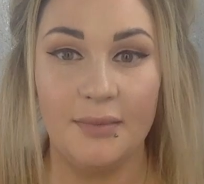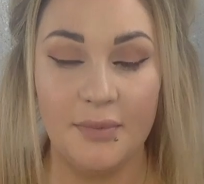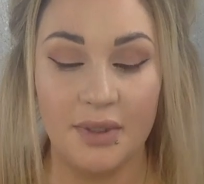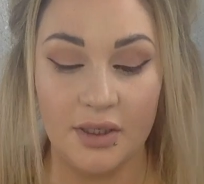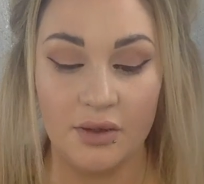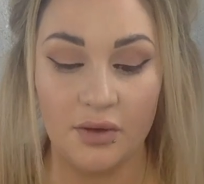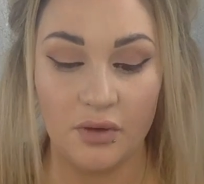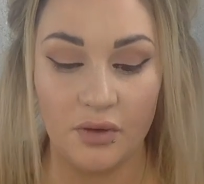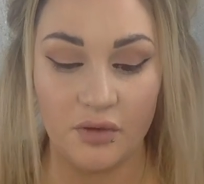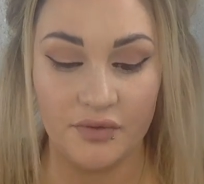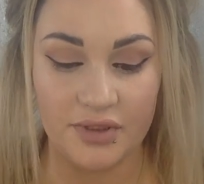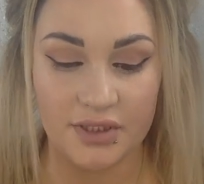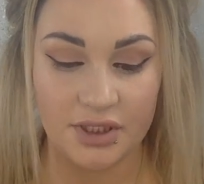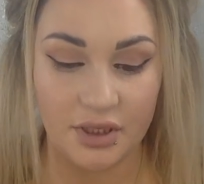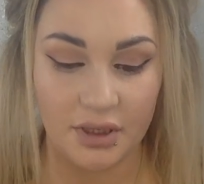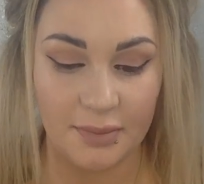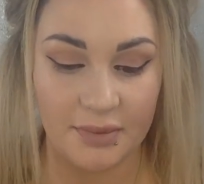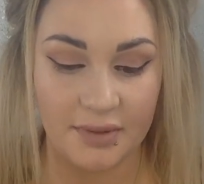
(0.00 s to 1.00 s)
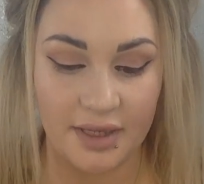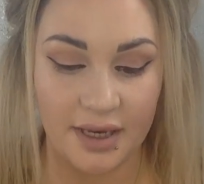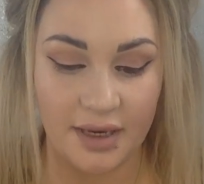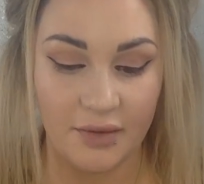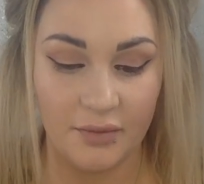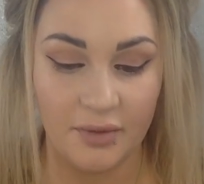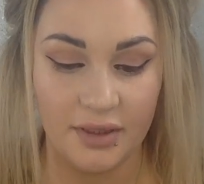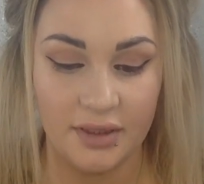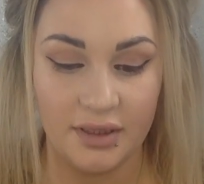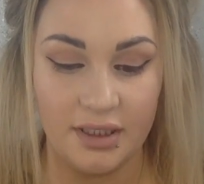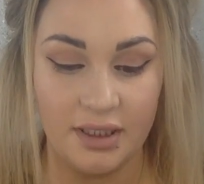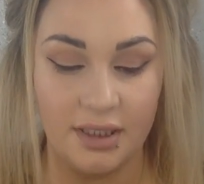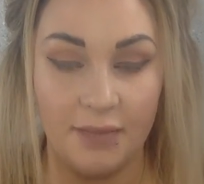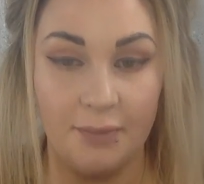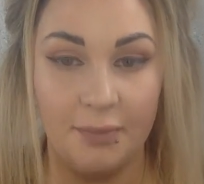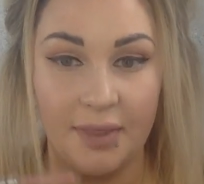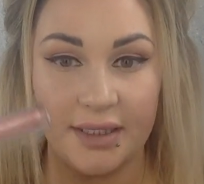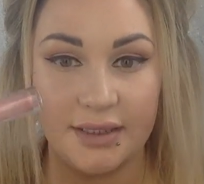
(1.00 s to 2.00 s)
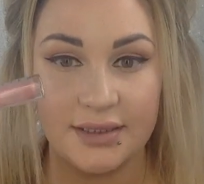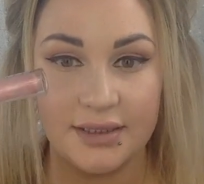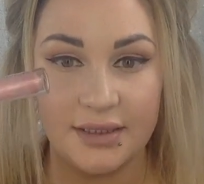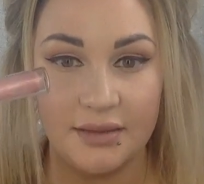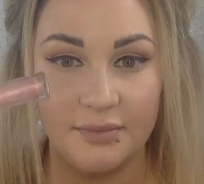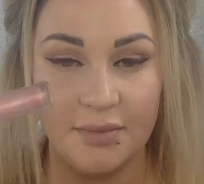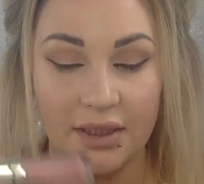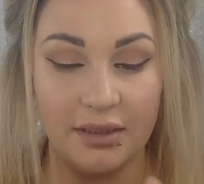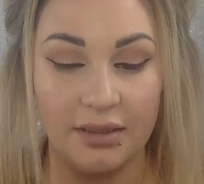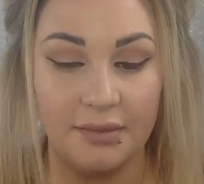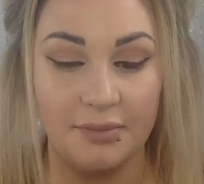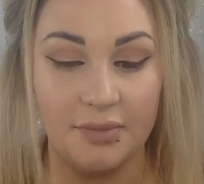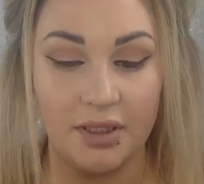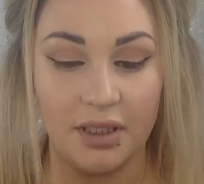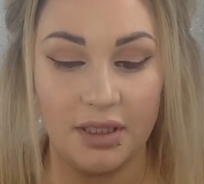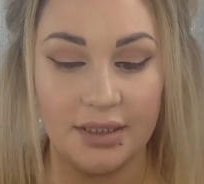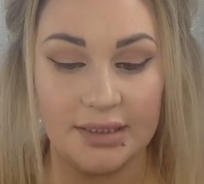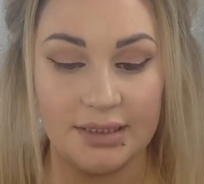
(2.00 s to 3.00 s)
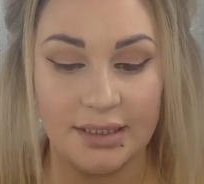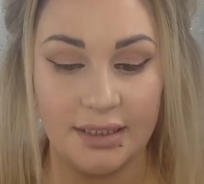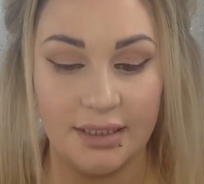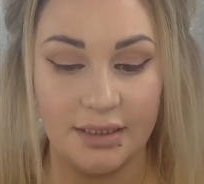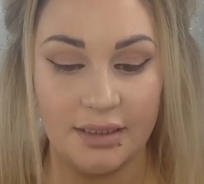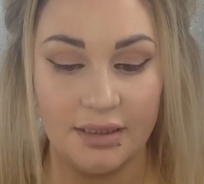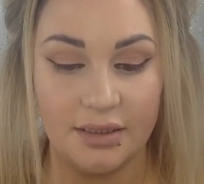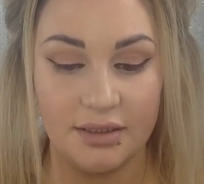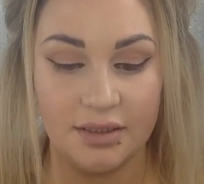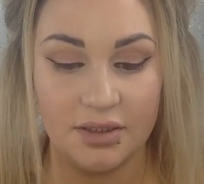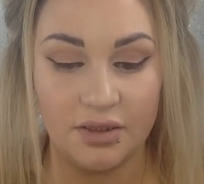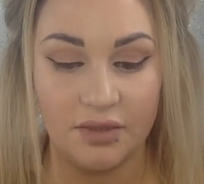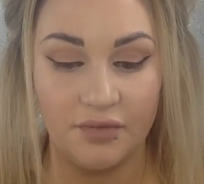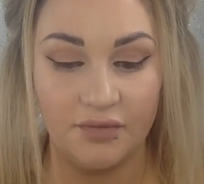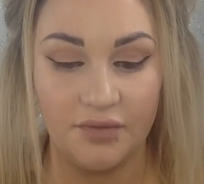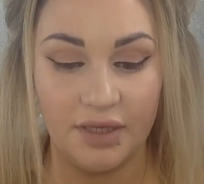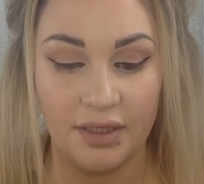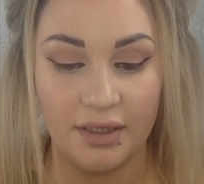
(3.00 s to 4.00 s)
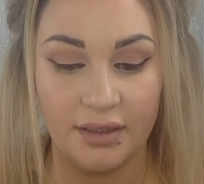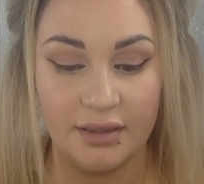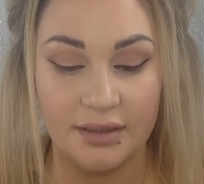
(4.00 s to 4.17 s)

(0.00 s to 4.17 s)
I'm going to go over top of that with the Buxom lip gloss in Sophia.